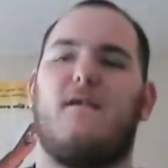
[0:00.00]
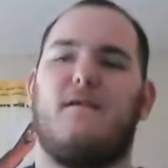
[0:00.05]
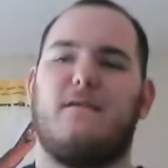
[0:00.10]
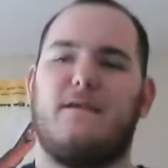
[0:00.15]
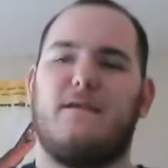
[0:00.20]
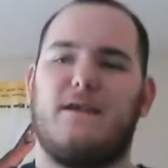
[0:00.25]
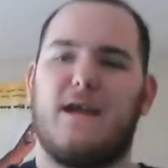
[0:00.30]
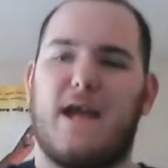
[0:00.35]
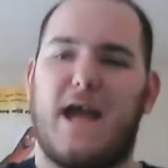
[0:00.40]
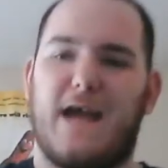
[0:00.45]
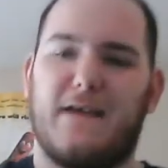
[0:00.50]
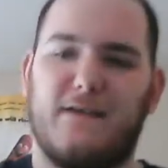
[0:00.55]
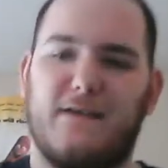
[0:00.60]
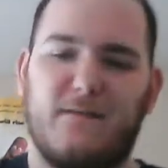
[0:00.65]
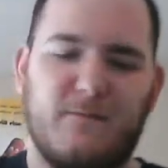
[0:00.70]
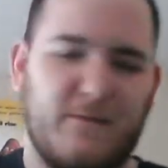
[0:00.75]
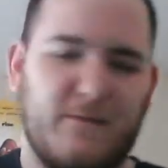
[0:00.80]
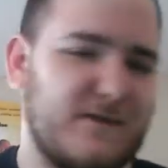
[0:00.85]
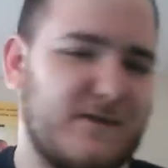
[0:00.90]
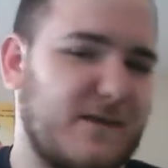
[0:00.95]
You
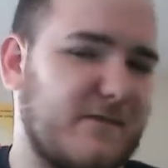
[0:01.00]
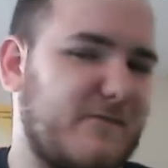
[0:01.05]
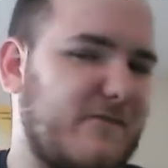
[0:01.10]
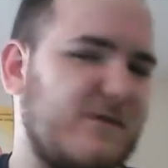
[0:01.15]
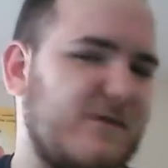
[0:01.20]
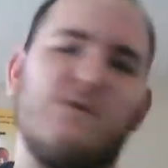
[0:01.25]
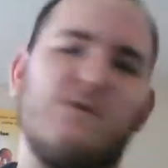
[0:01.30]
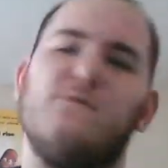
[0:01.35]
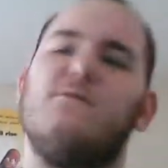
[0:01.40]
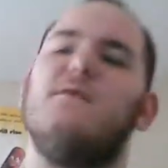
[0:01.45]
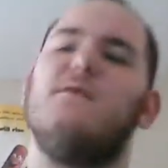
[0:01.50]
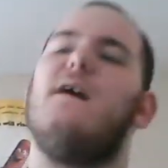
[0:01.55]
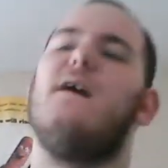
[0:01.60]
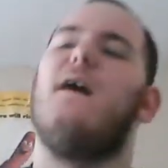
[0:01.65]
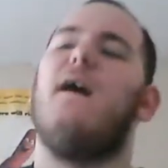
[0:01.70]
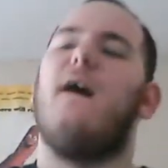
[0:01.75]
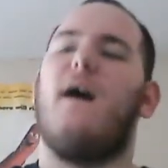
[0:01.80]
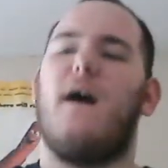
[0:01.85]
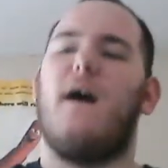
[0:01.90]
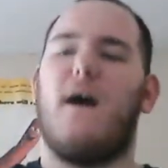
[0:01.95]
missed a few.
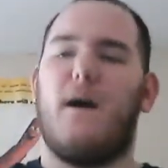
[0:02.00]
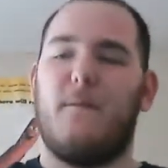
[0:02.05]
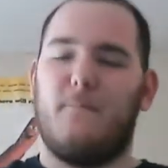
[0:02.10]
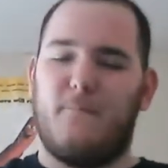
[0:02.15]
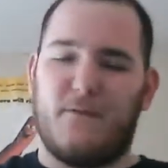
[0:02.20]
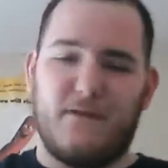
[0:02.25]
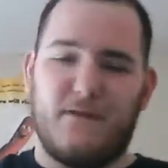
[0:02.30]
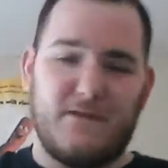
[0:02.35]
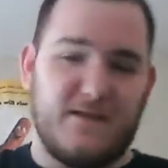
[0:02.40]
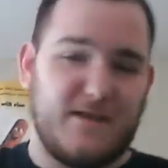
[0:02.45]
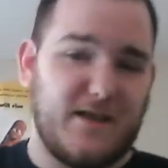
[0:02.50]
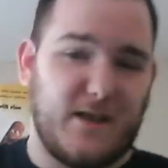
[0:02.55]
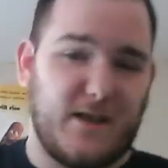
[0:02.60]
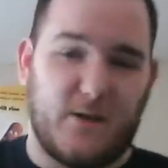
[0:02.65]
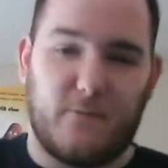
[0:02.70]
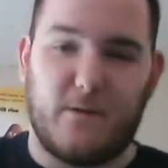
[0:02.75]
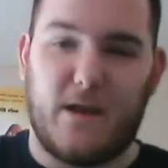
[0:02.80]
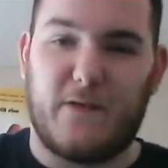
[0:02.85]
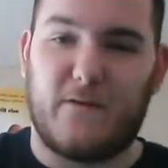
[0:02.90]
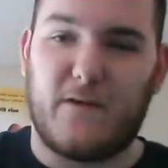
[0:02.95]

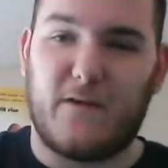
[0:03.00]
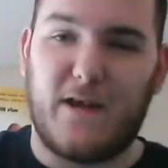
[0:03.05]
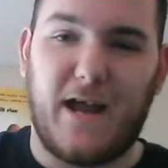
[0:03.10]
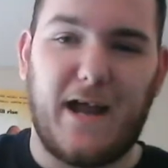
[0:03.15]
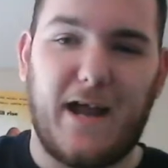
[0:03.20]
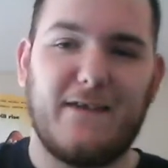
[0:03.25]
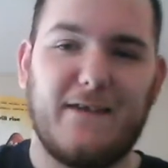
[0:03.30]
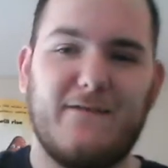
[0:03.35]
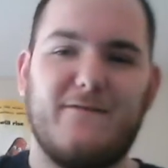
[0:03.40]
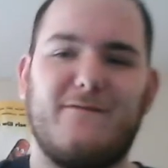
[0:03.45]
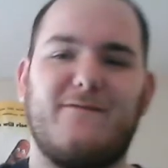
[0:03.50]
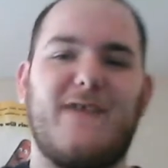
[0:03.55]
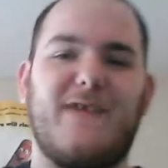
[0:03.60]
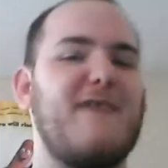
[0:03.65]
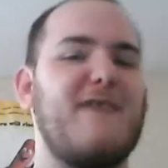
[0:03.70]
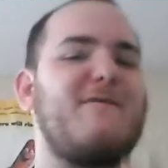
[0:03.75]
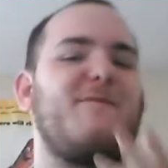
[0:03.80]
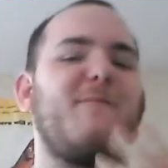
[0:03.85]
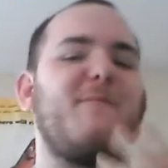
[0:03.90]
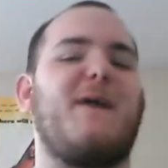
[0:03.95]
That
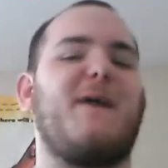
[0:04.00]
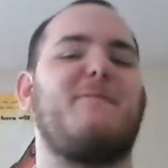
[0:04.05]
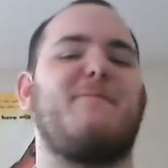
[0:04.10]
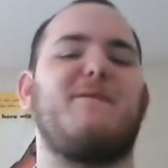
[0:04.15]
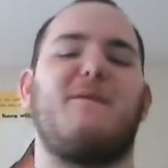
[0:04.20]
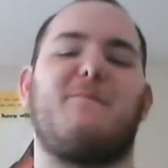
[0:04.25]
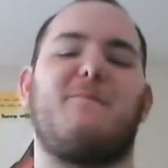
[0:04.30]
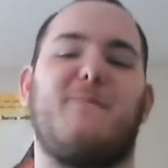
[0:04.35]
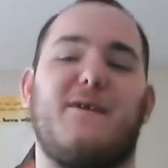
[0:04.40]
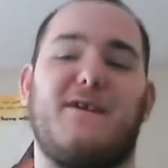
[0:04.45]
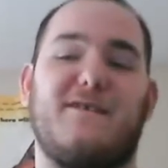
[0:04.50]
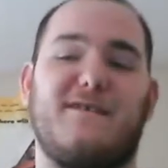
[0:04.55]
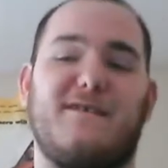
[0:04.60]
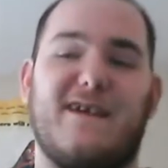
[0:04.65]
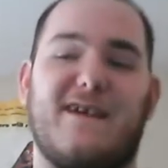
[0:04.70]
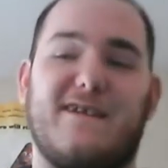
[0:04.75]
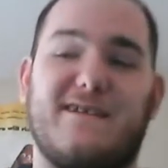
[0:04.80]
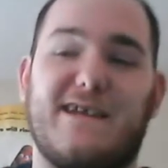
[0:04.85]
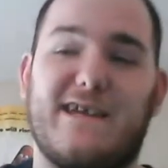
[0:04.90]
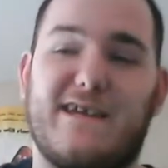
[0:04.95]
reminds me a bit, and
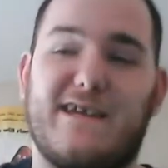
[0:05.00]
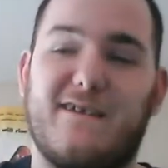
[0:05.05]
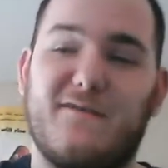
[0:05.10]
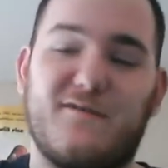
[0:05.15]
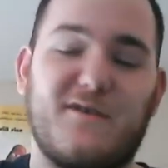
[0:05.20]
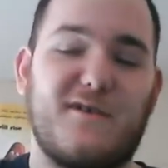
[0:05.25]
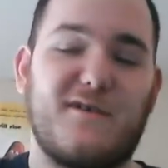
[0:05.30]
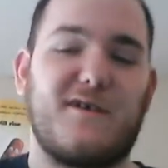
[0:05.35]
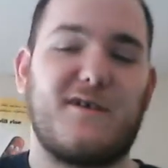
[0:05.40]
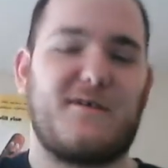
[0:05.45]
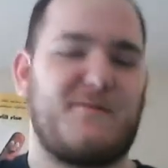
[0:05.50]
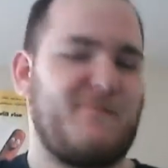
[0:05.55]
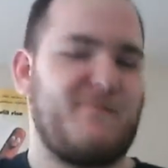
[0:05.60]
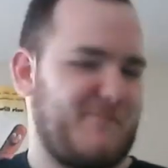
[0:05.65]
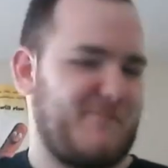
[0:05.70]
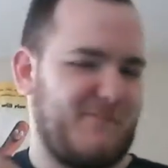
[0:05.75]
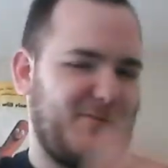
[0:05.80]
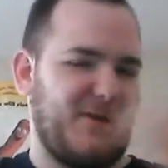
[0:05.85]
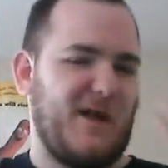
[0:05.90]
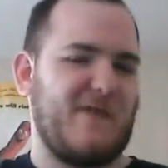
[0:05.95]
then you took a
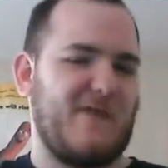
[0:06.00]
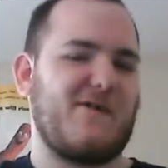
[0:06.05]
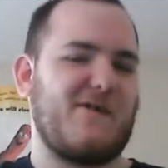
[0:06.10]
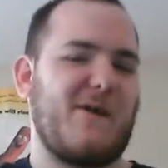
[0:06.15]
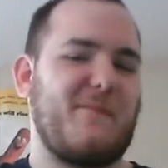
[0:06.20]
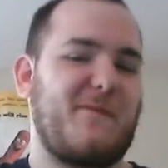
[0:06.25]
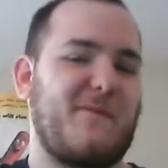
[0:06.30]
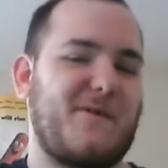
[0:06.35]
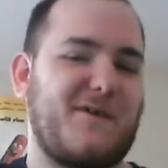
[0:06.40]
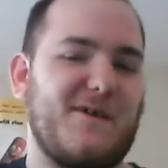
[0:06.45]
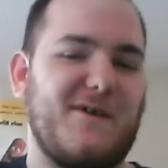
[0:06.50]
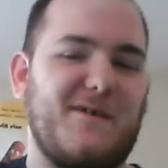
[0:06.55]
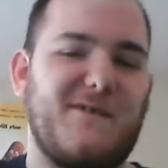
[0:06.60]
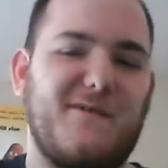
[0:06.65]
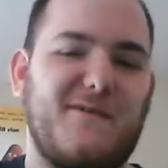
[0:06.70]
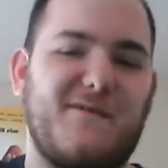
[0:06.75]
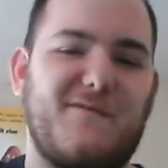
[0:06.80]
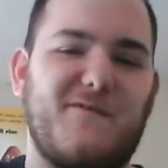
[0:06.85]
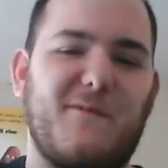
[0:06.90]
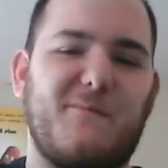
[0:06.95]
whatever
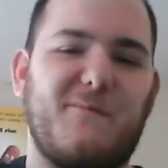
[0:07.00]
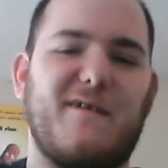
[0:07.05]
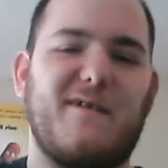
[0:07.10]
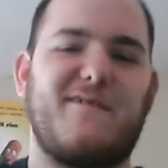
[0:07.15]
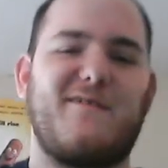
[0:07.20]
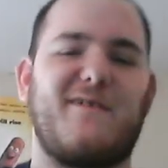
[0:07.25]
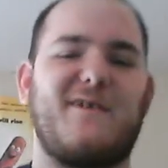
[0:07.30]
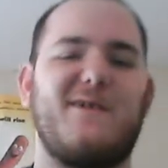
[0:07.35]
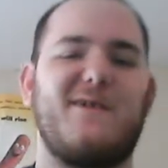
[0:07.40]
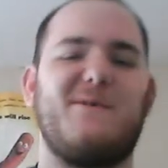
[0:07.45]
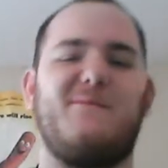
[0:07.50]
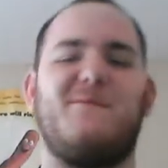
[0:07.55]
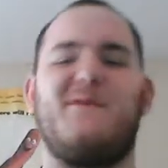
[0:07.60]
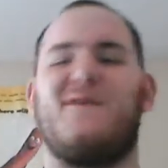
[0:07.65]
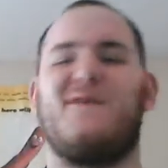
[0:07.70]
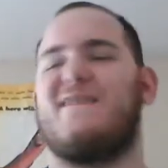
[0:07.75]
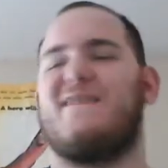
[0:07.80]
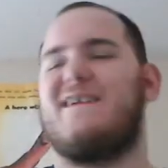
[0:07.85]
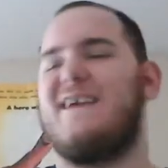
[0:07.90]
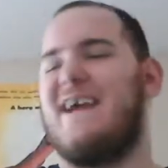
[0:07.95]
Epicode for Special in the
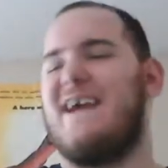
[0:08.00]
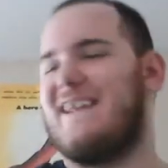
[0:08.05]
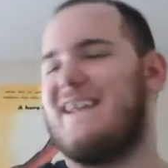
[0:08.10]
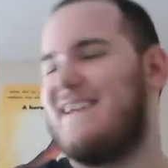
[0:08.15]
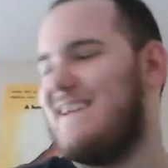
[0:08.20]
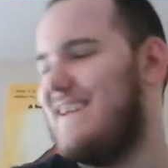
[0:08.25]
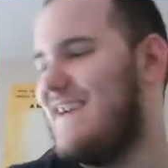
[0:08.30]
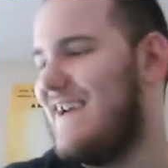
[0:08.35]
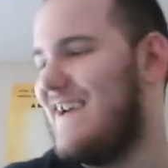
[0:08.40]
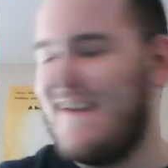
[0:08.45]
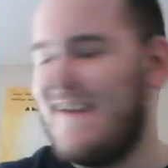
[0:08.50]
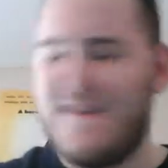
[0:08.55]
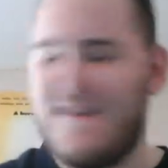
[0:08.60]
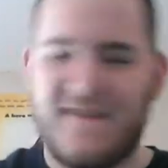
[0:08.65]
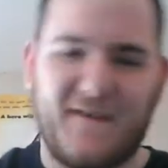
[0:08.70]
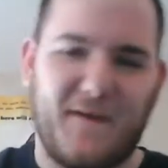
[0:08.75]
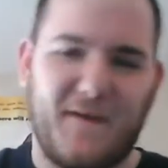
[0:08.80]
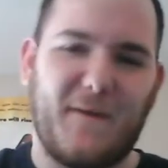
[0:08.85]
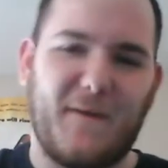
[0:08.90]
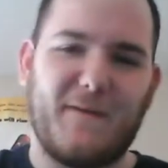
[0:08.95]
movie, Eddie.
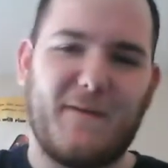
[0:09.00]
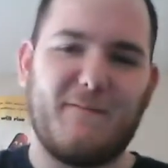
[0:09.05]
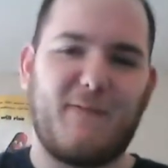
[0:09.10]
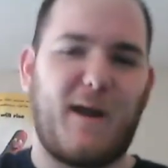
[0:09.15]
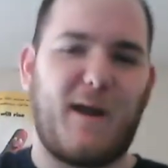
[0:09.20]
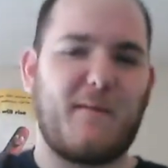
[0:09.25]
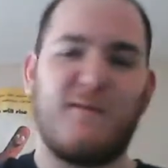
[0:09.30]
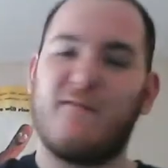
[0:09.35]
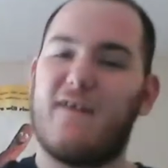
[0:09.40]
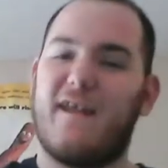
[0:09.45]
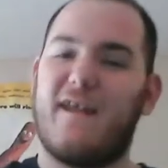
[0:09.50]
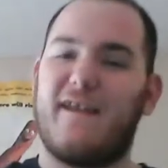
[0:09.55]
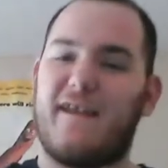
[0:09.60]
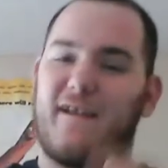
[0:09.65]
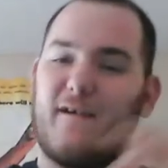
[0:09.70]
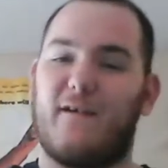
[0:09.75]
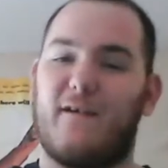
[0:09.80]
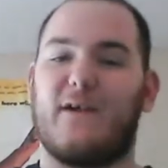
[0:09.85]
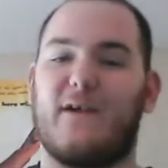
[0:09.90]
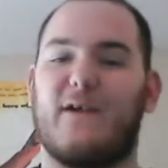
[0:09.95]
So, remind me of anything,
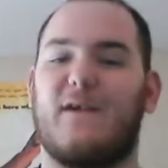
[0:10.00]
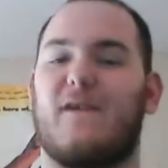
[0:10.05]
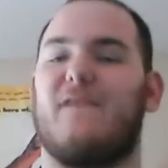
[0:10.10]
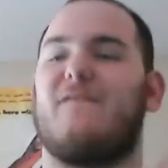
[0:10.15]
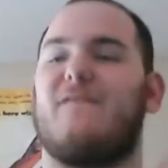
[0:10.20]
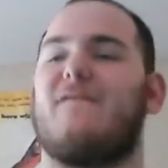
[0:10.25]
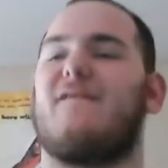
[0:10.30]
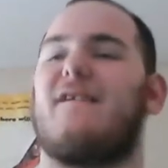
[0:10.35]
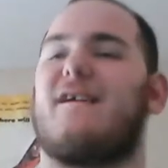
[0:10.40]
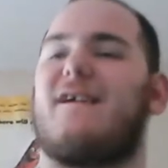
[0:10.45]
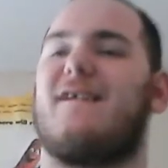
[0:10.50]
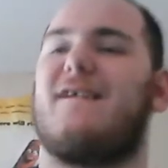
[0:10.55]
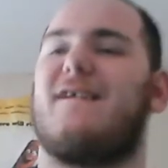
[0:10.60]
like a good thing.